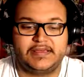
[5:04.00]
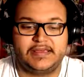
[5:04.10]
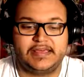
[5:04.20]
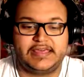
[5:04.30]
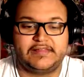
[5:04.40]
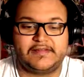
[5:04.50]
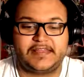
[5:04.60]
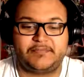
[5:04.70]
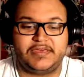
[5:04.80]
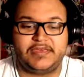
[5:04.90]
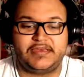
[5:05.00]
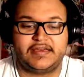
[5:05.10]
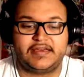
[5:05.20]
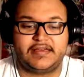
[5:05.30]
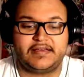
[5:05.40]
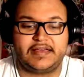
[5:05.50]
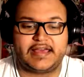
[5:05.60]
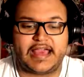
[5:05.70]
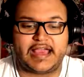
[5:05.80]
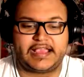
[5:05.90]
He looked at me
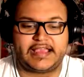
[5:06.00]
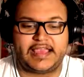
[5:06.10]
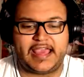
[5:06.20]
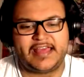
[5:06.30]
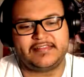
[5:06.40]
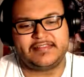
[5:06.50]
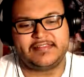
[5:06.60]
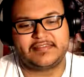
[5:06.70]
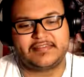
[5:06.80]
askance?